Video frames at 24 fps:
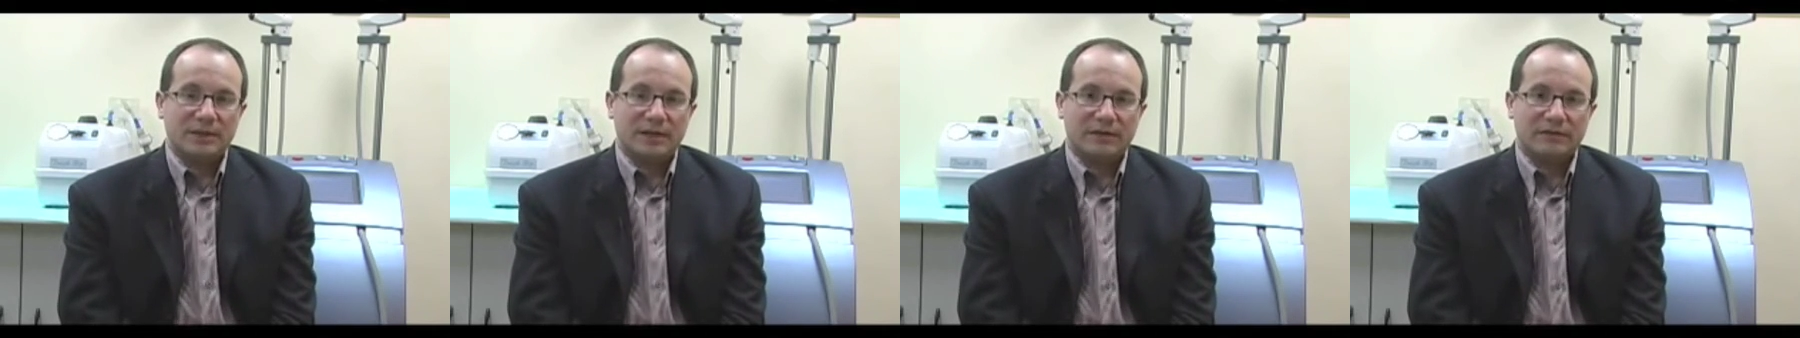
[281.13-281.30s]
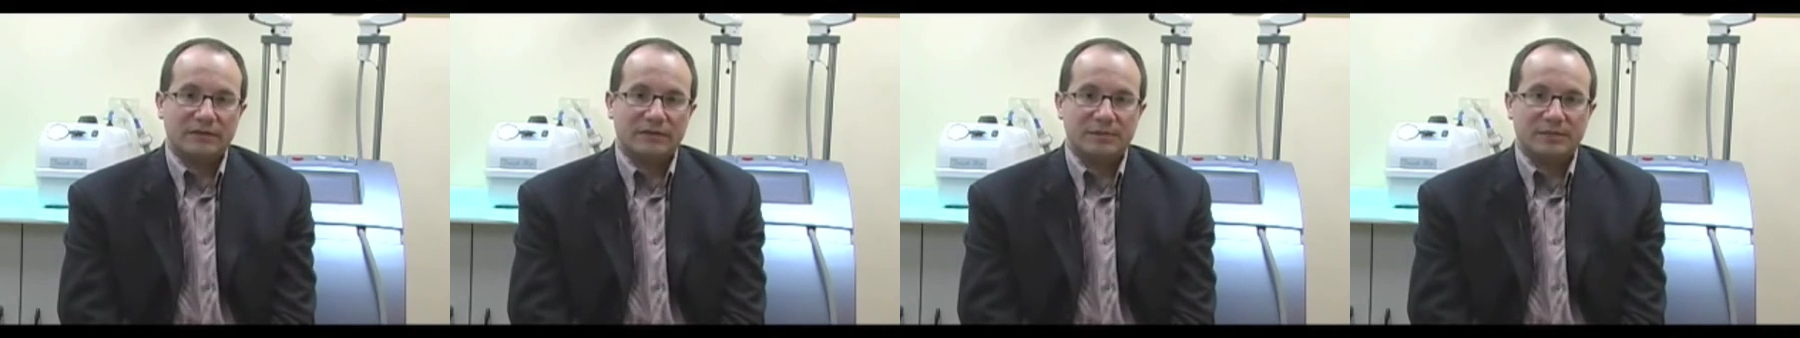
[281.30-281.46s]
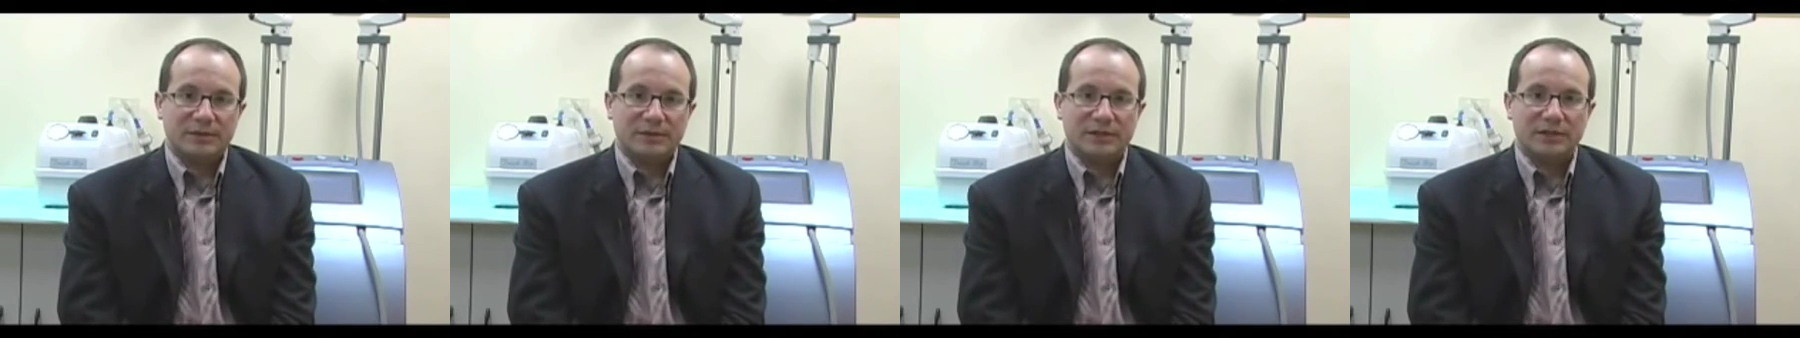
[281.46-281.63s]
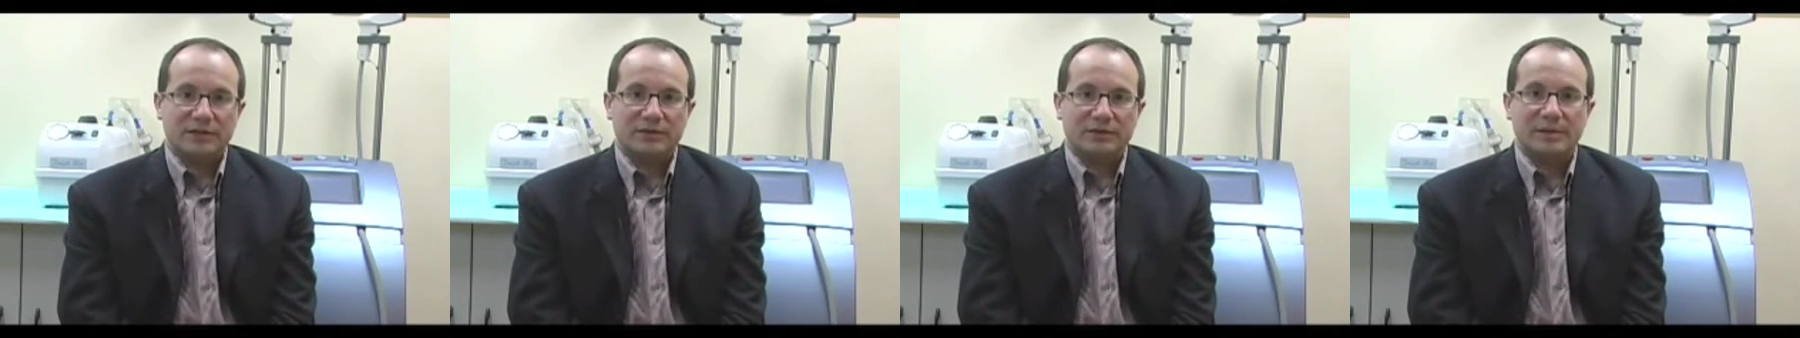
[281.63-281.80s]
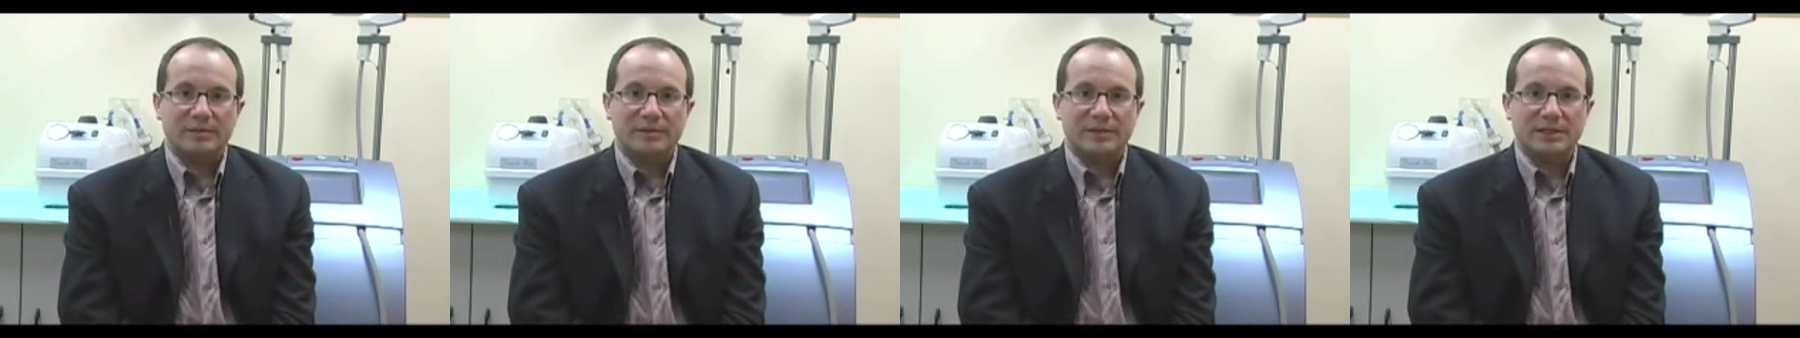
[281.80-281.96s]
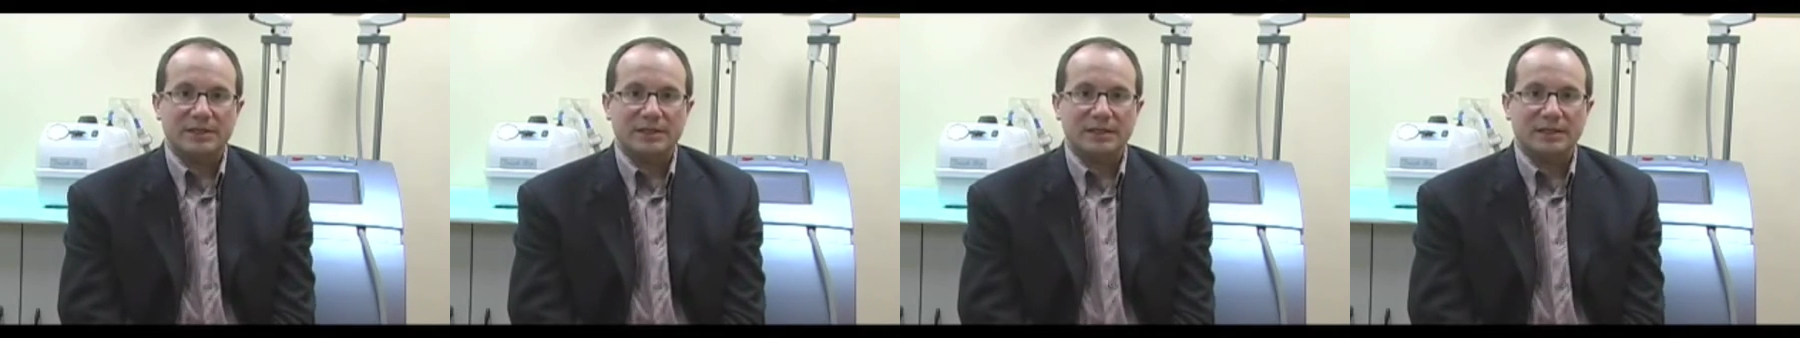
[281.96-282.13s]
have computer
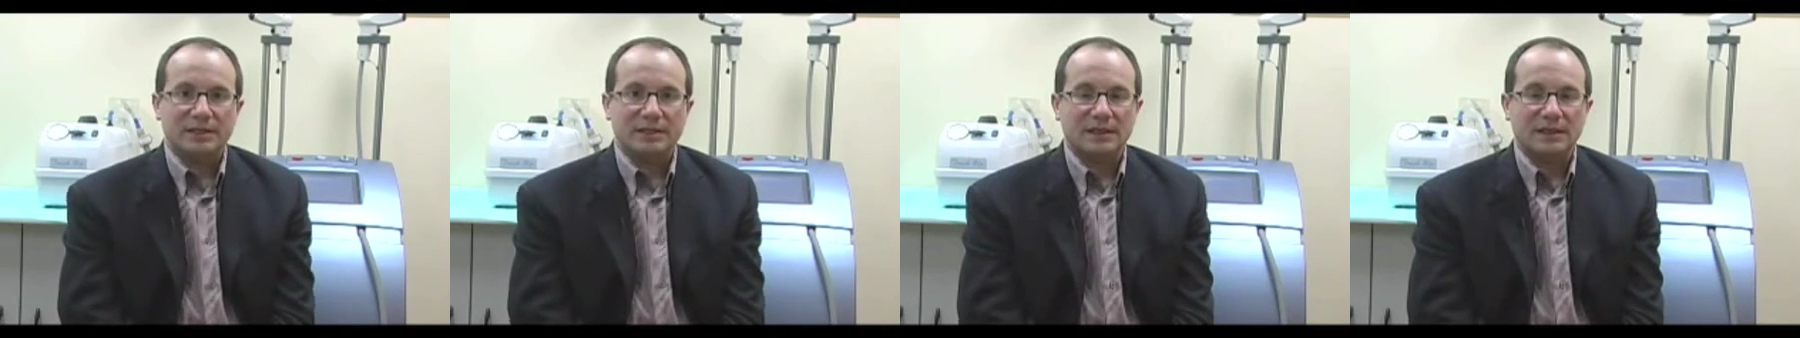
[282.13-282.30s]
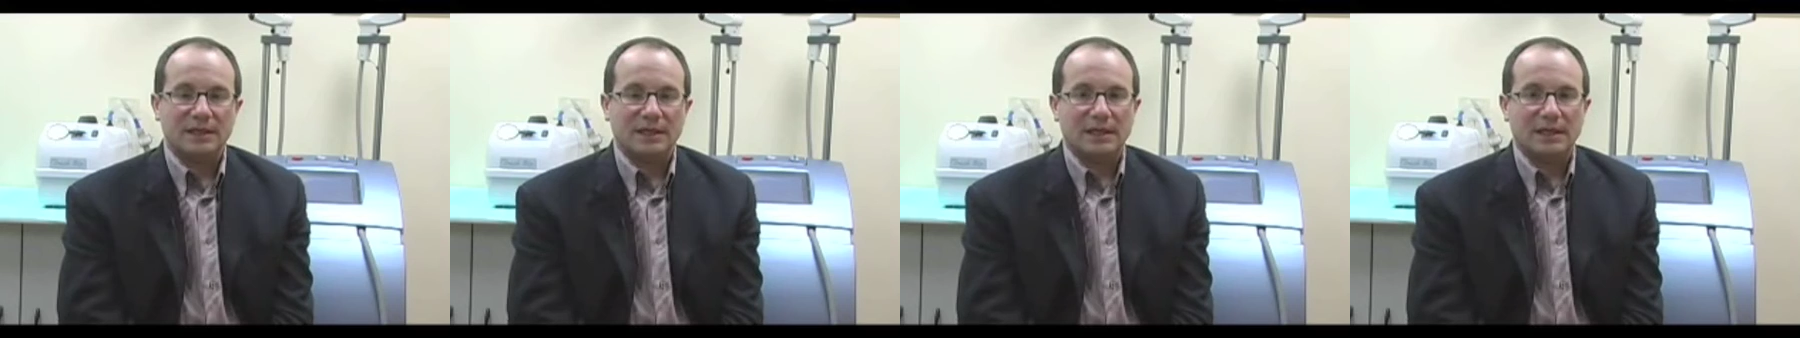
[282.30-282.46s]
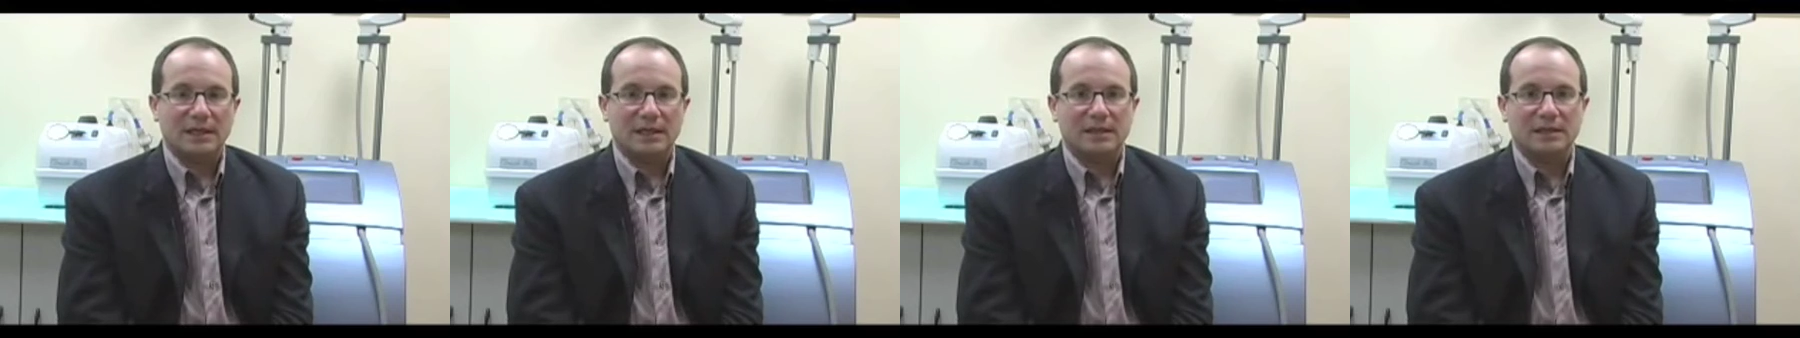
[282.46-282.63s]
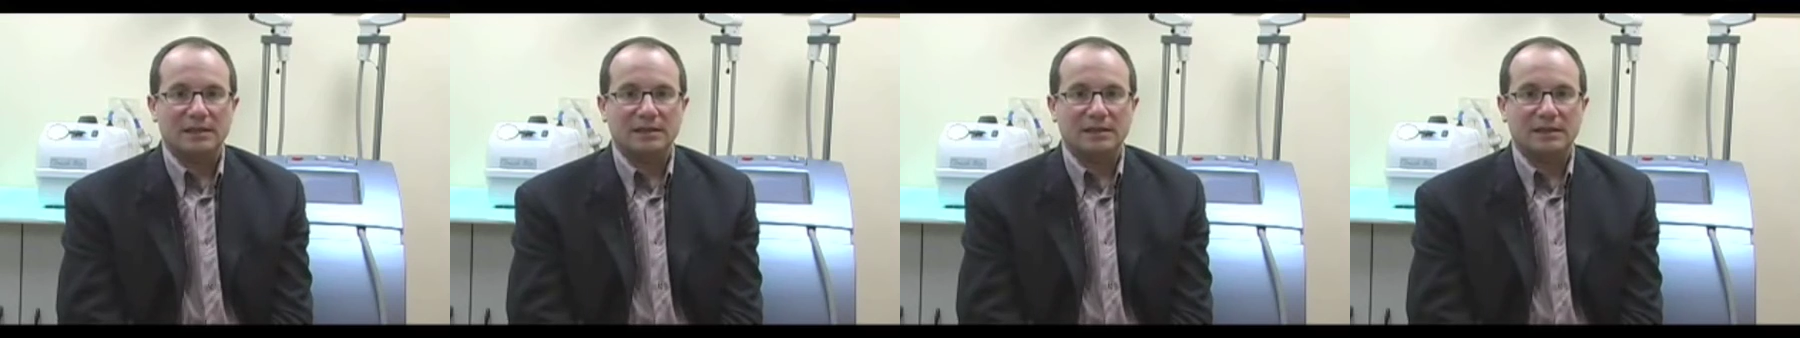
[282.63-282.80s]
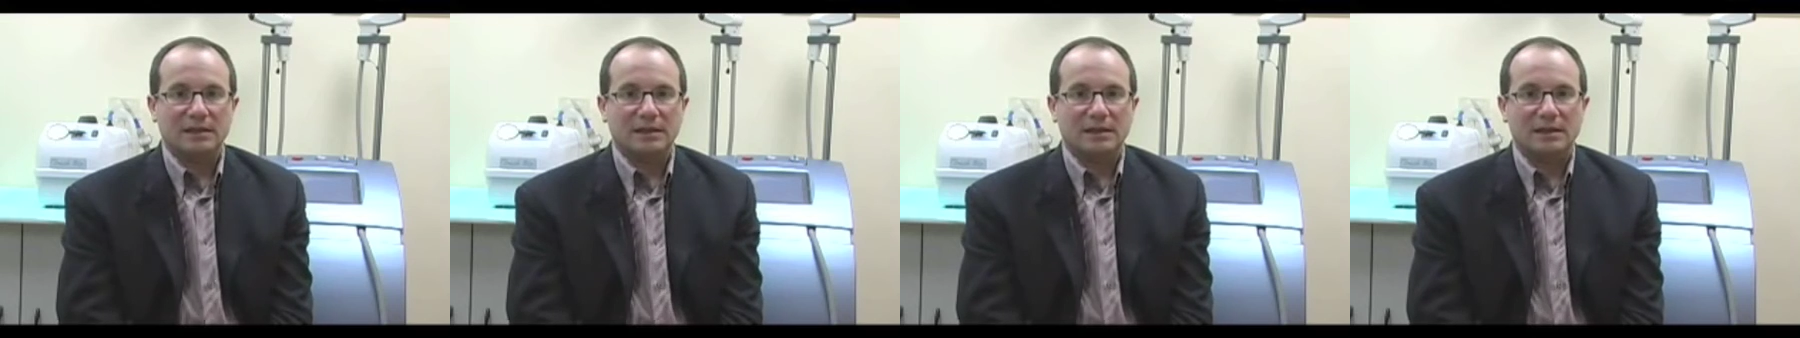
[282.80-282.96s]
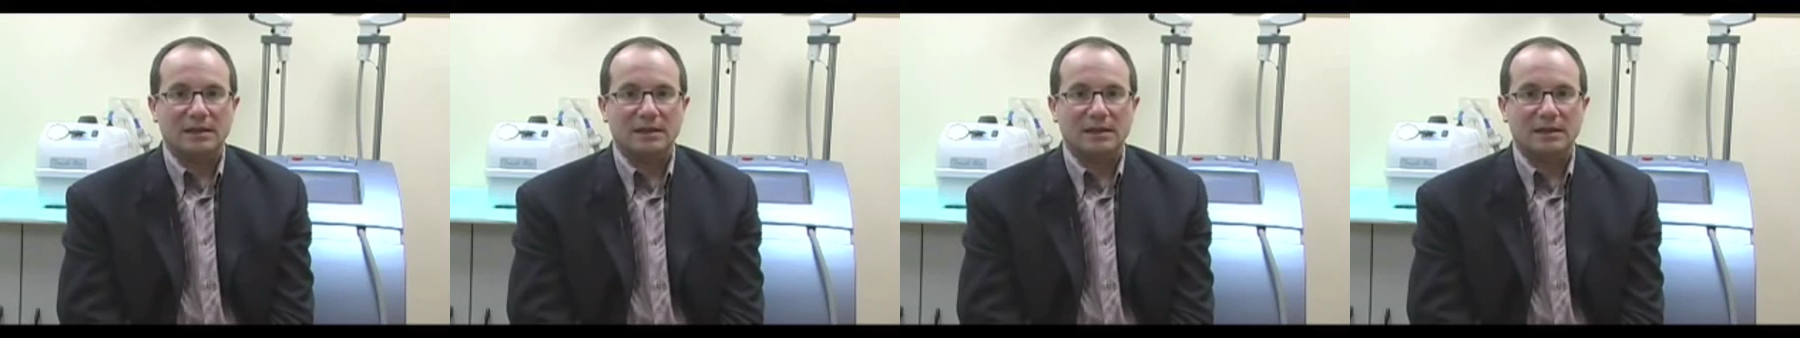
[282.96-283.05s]
imaging, and